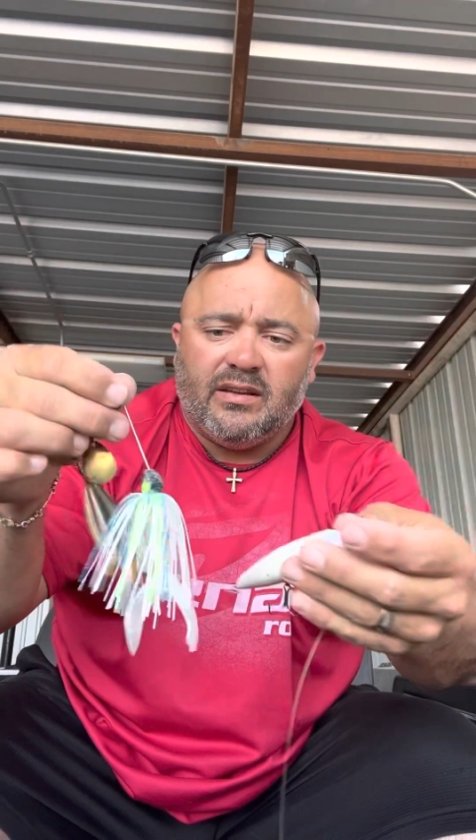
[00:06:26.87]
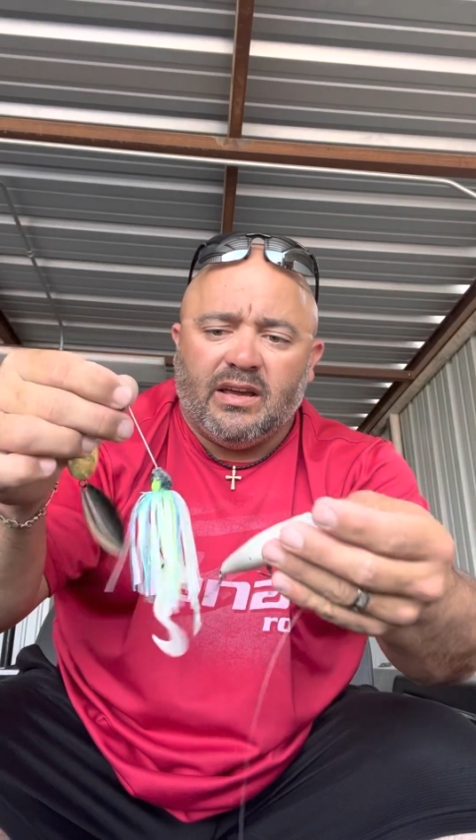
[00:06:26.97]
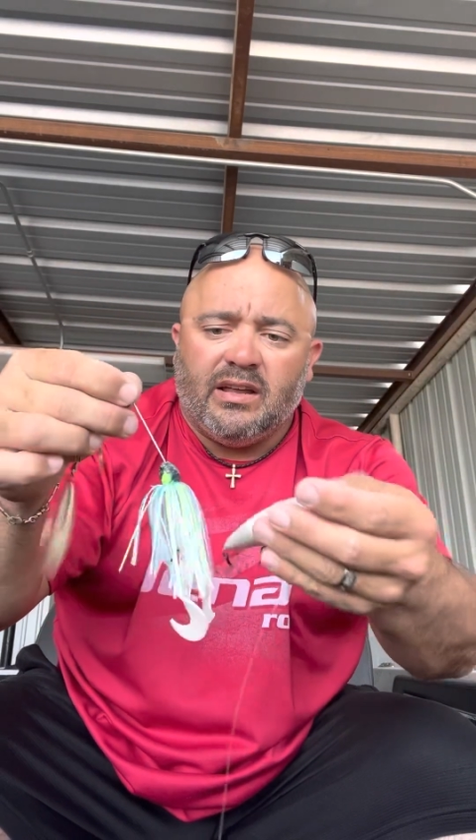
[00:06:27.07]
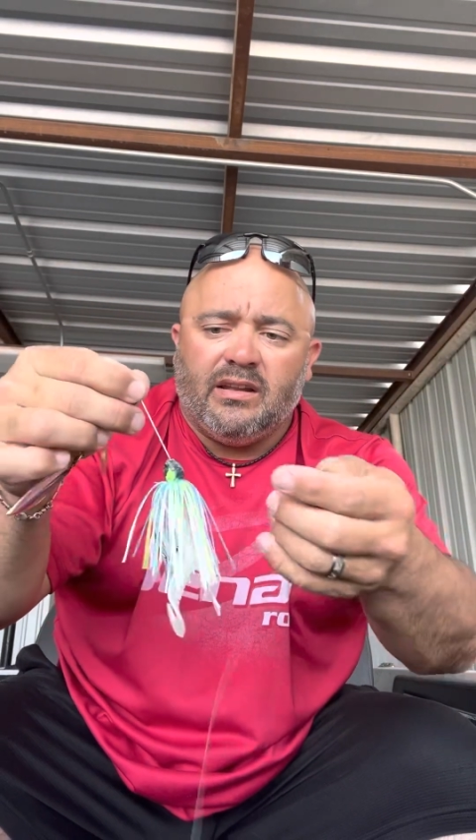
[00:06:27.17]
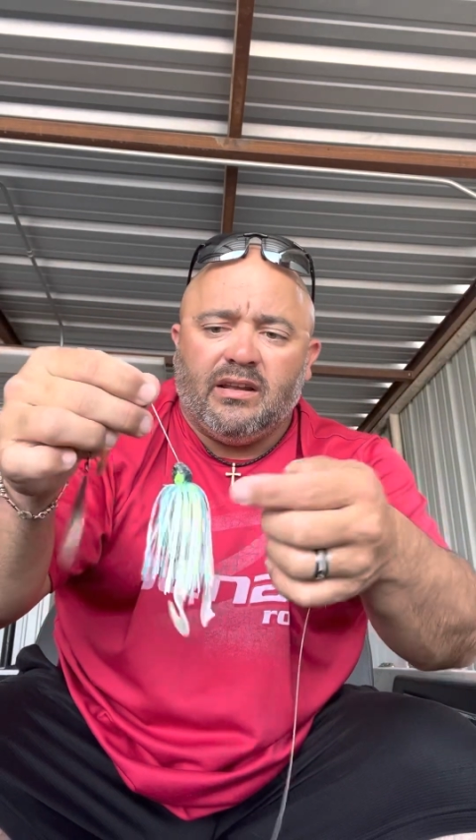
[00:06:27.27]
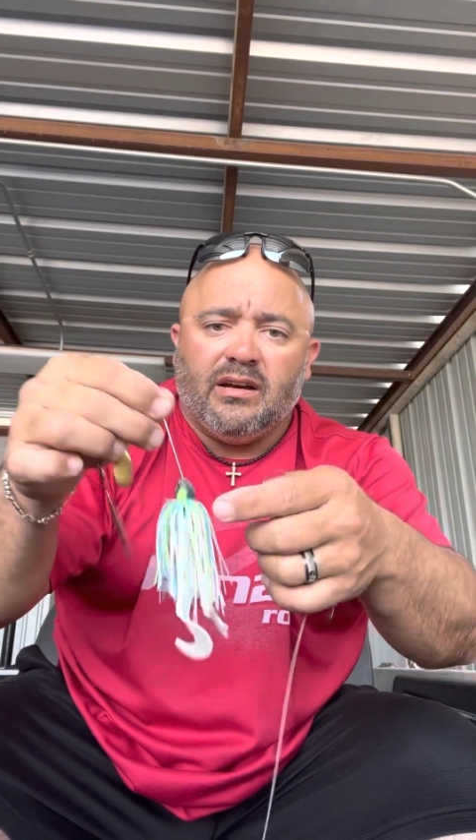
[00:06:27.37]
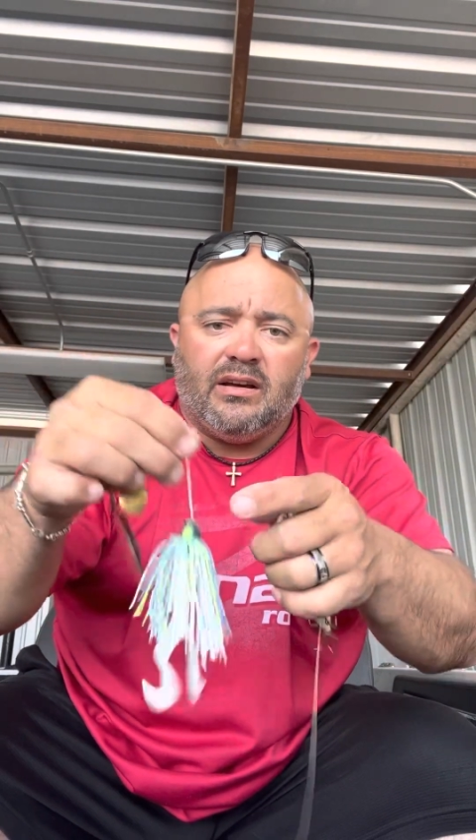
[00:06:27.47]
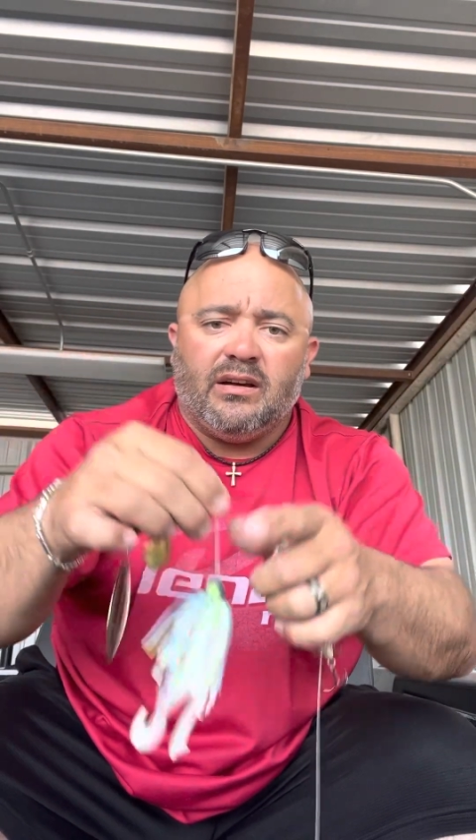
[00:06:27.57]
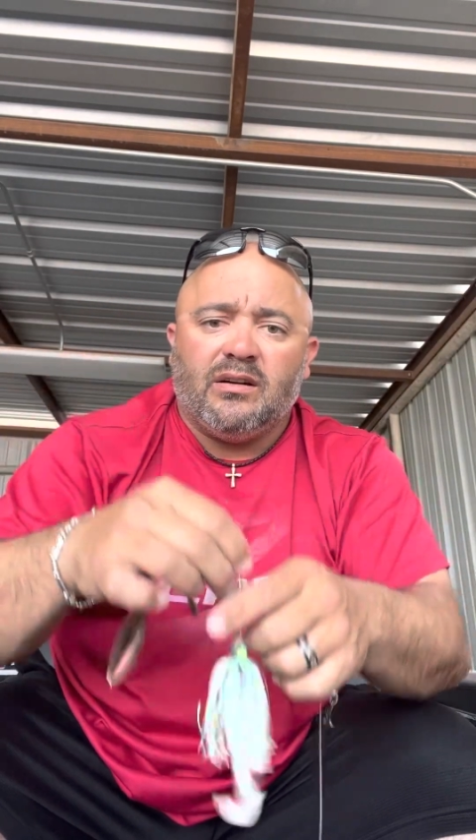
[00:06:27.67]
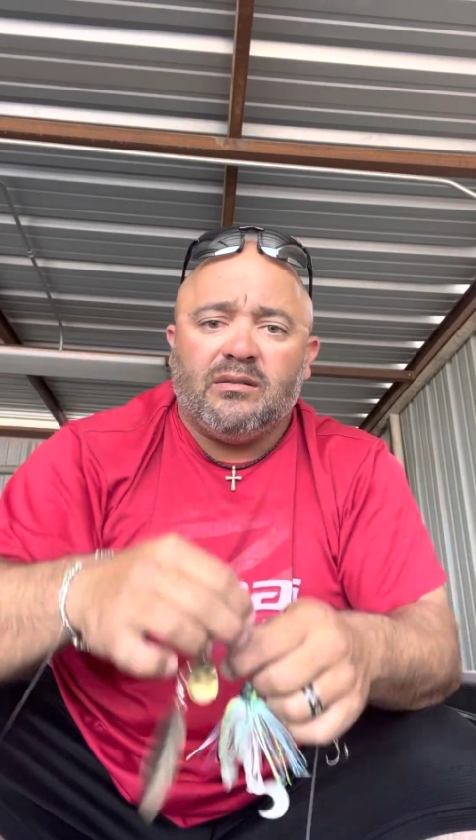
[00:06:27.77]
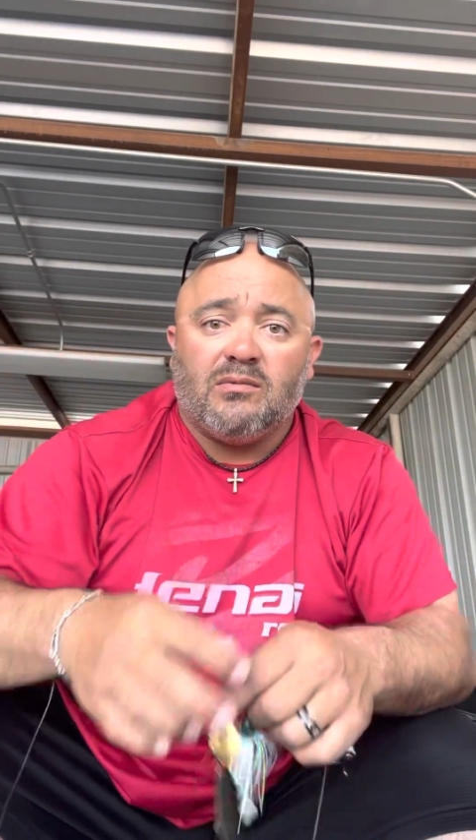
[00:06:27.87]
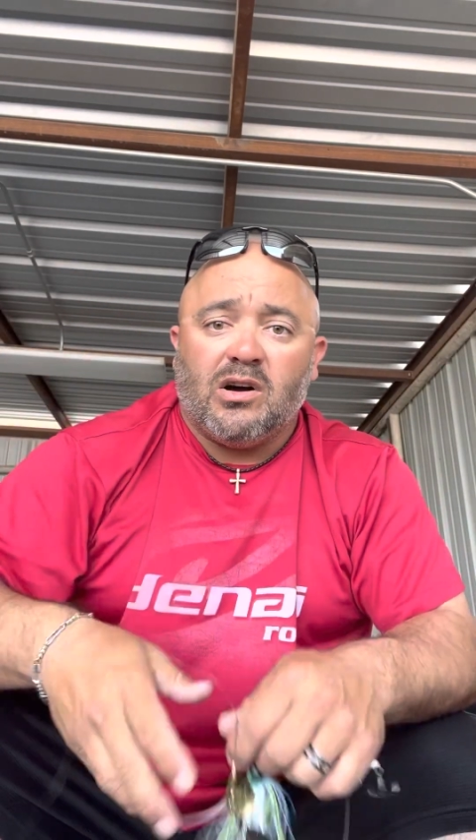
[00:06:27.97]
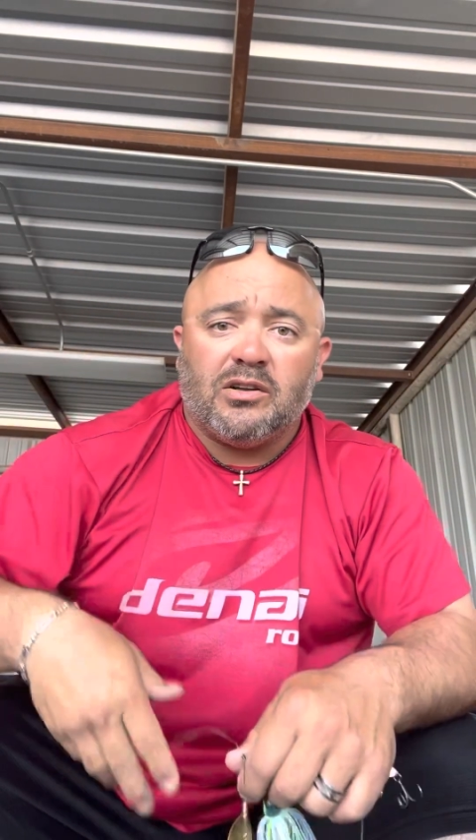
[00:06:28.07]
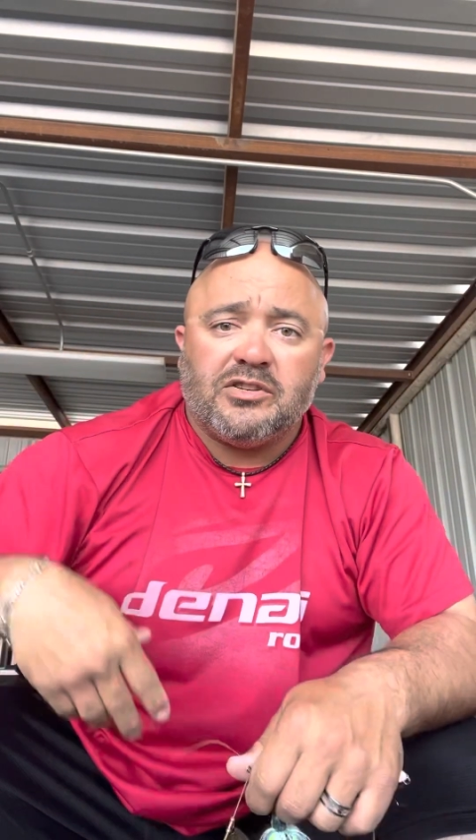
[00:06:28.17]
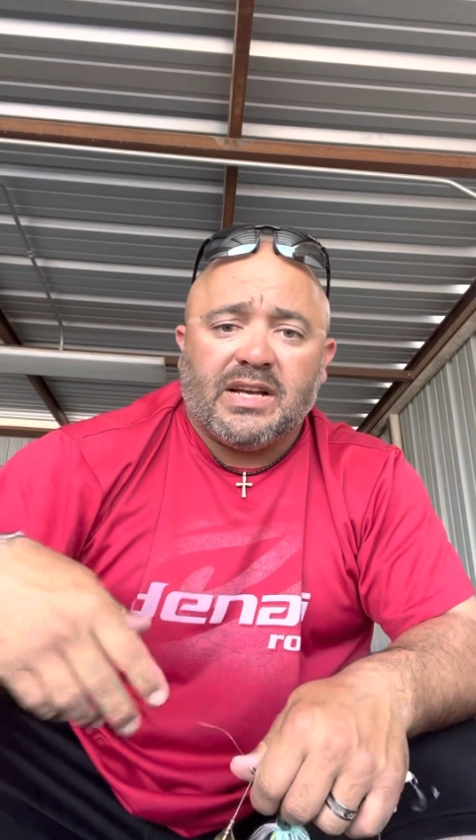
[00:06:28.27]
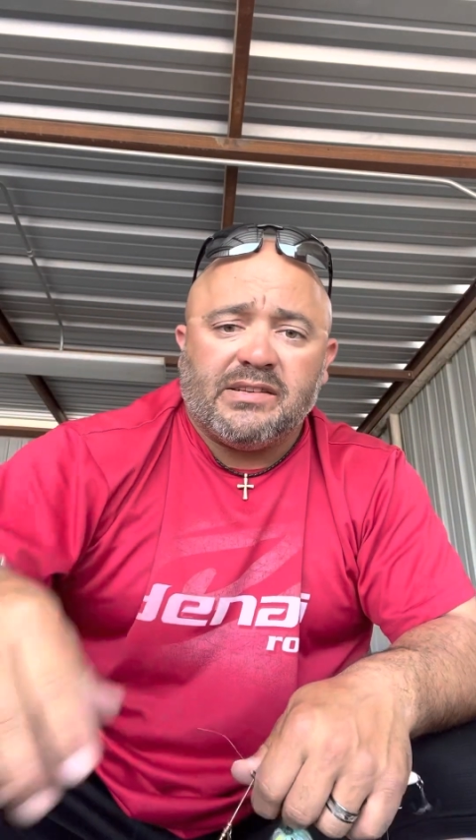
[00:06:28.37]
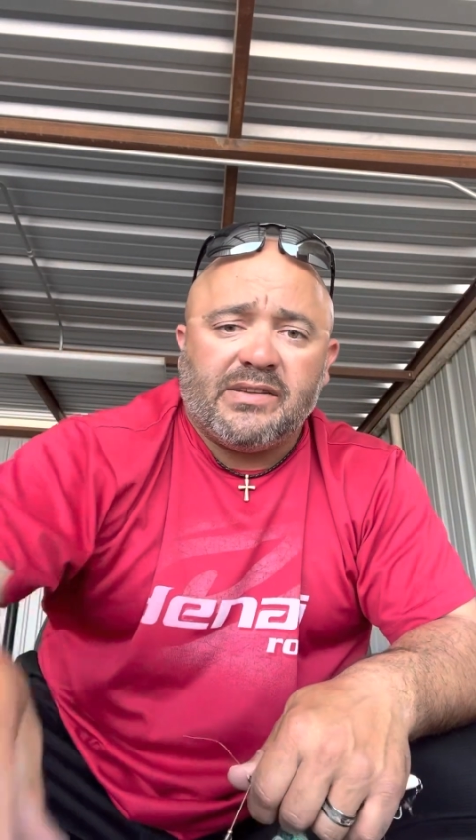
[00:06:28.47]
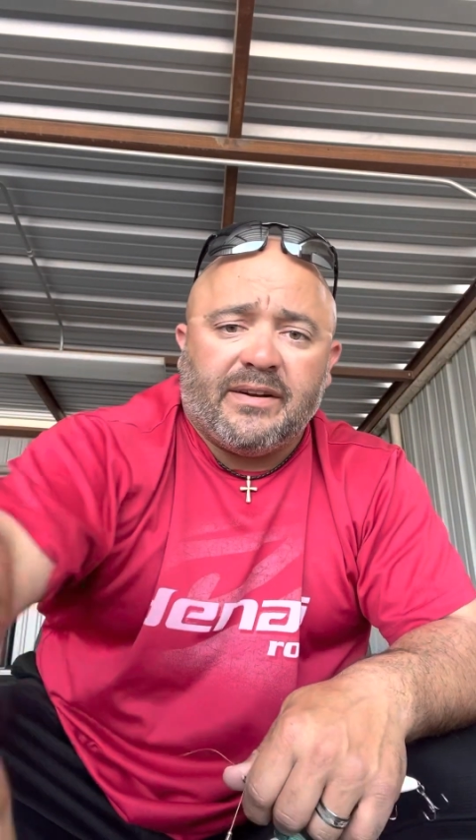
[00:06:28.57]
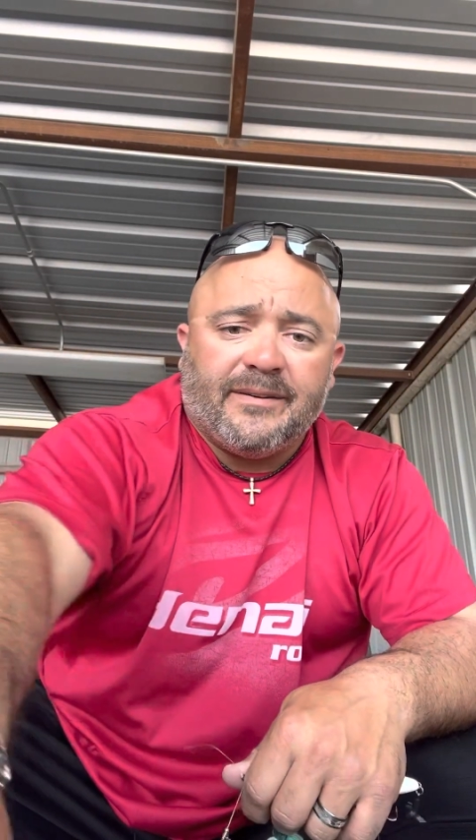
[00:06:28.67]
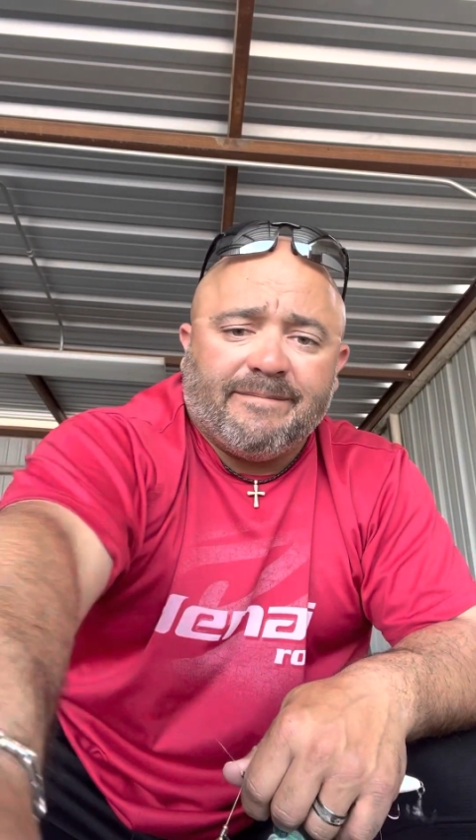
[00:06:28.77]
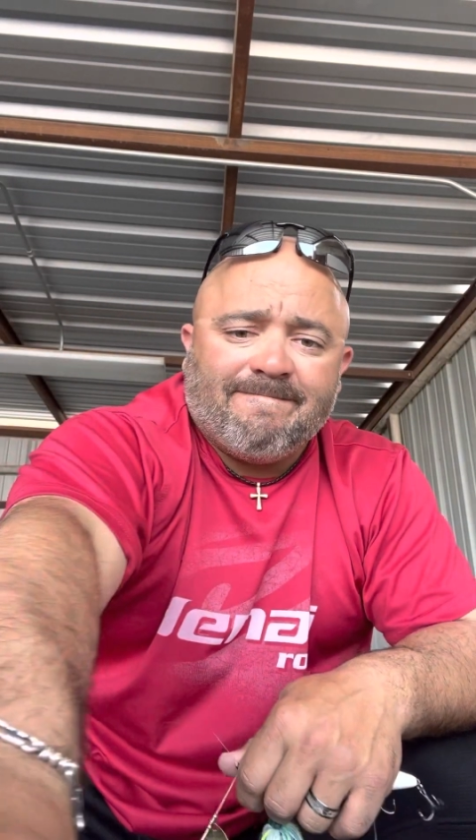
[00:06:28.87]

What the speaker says: And we'll holler at you guys later.